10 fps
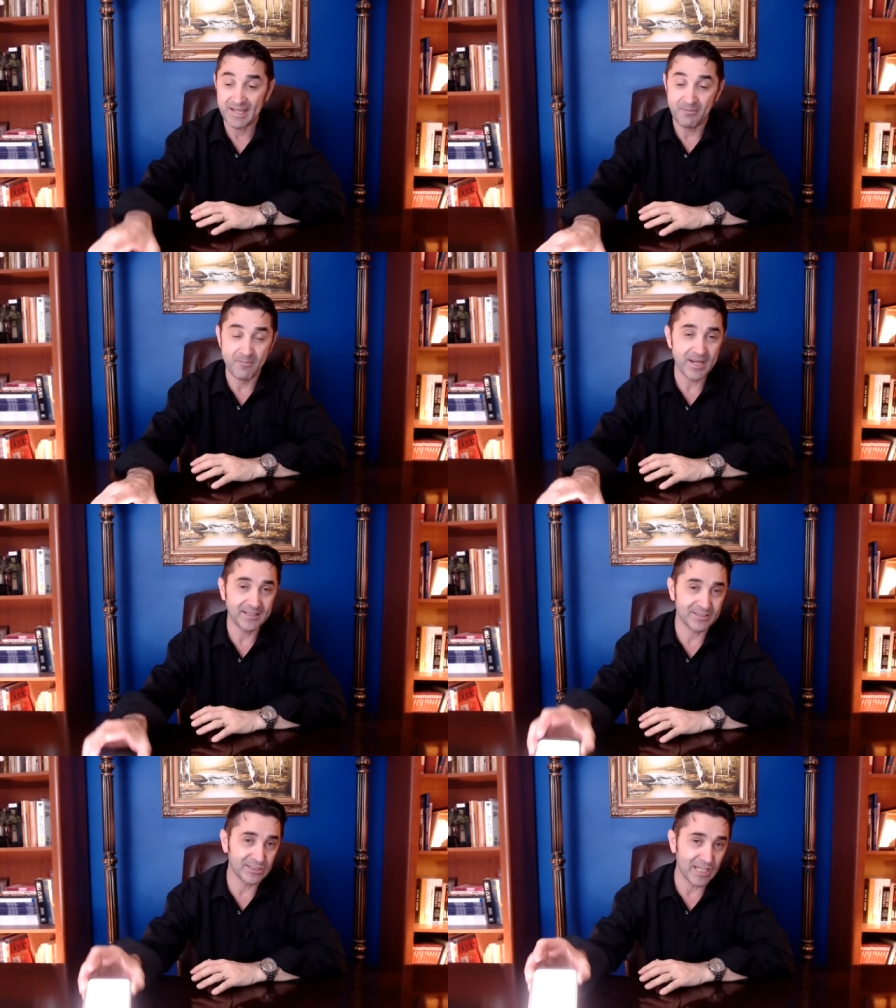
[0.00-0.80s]
made
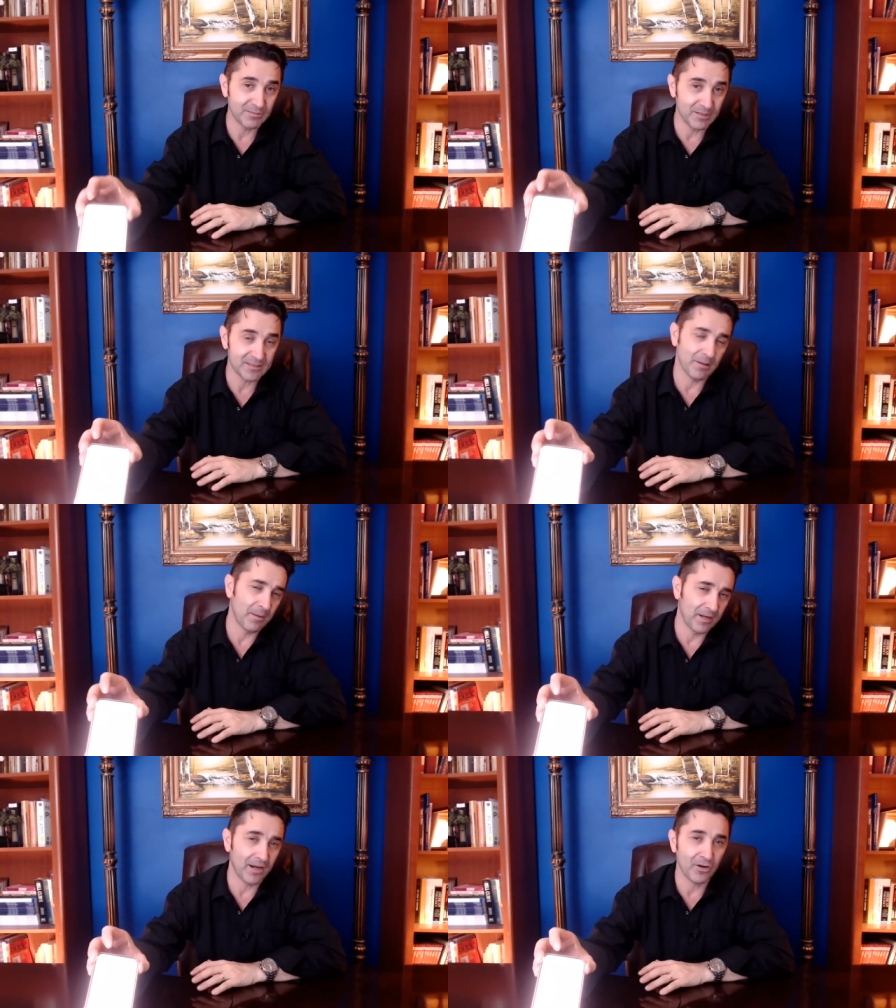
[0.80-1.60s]
statements, I
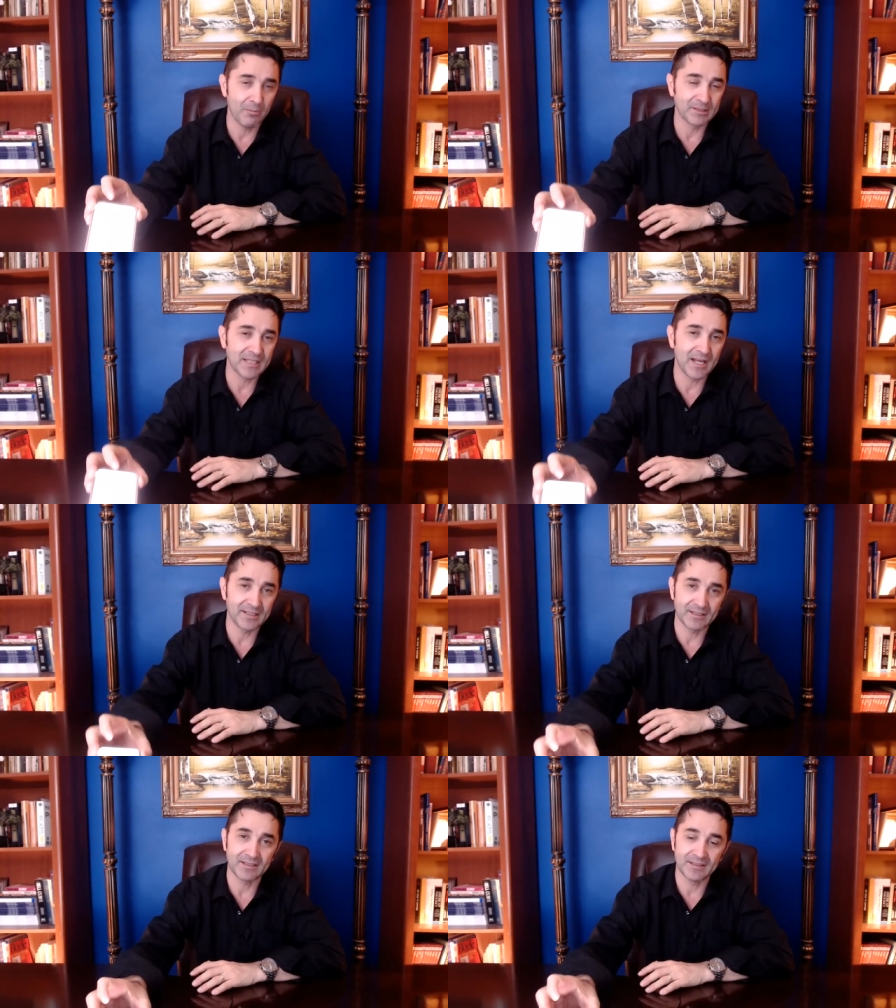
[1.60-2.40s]
mean I know
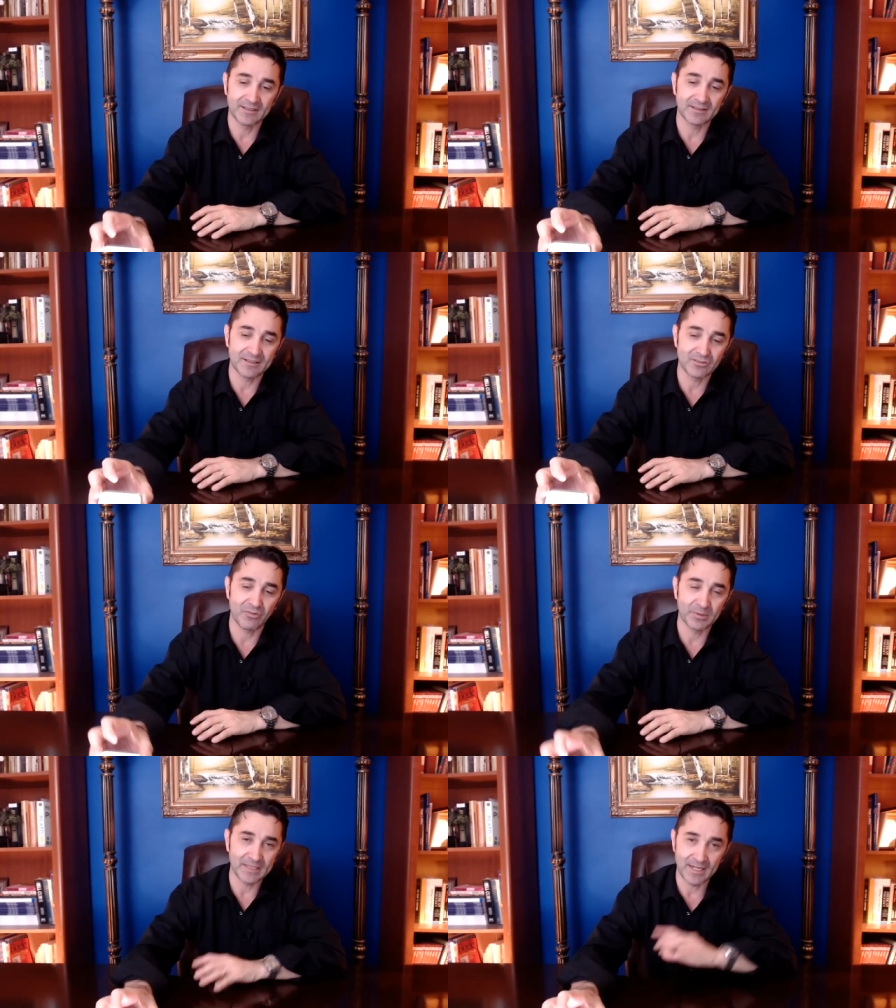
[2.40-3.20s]
battalion, uh, Azov
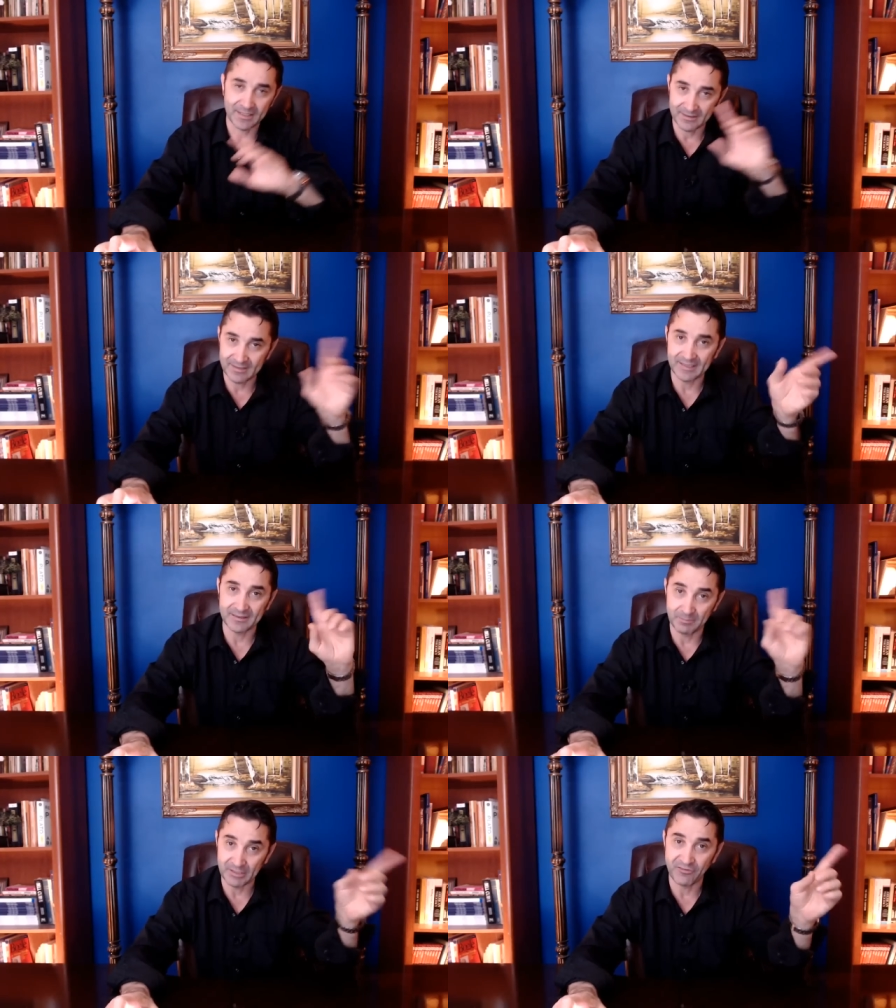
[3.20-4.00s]
battalion
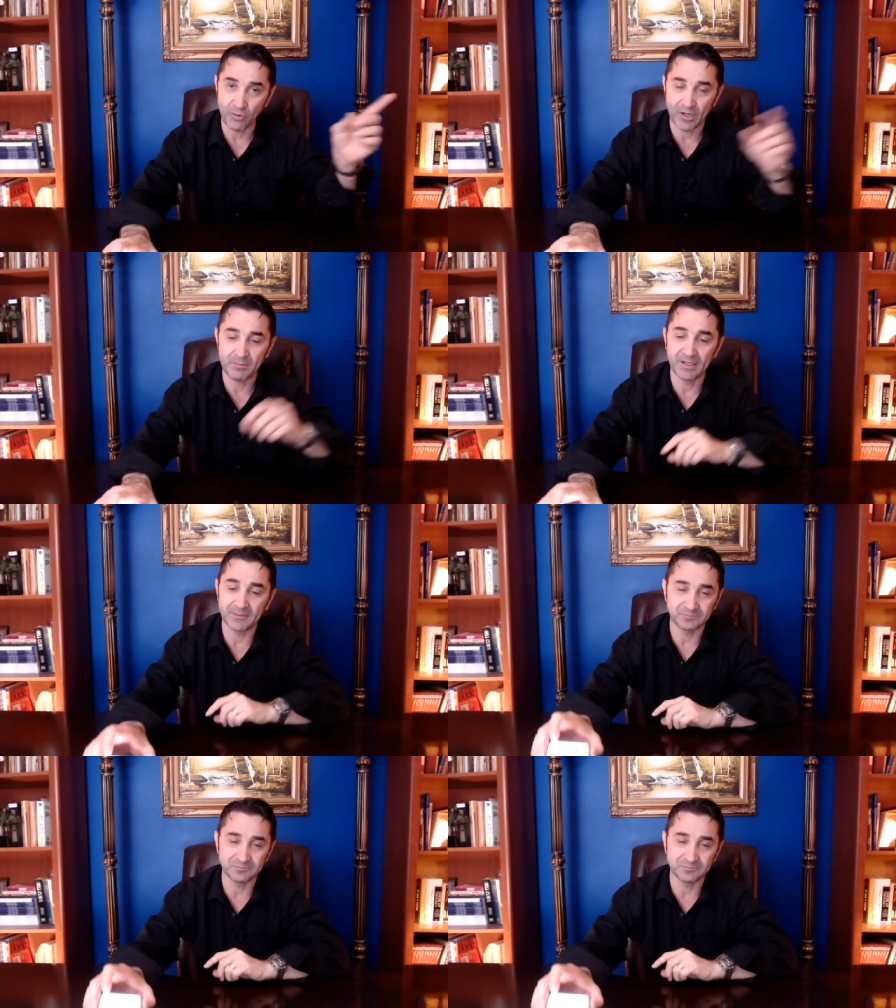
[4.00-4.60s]
did before, but